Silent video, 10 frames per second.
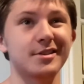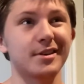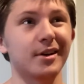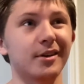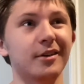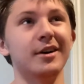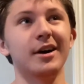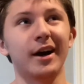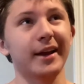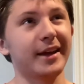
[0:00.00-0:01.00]
so
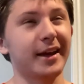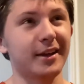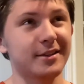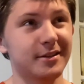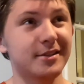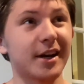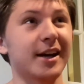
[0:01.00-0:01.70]
I can't tie